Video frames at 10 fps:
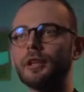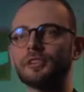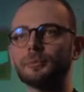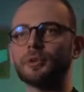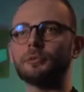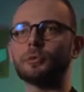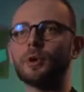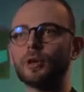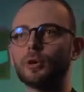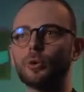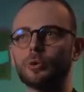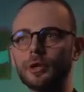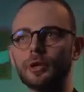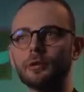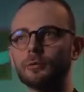Simply, if you want to go
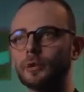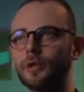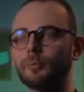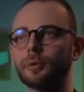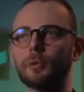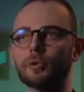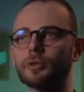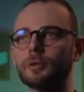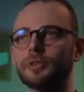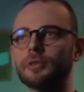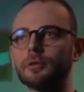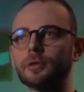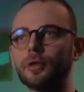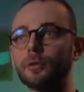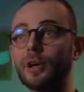green with promotional material,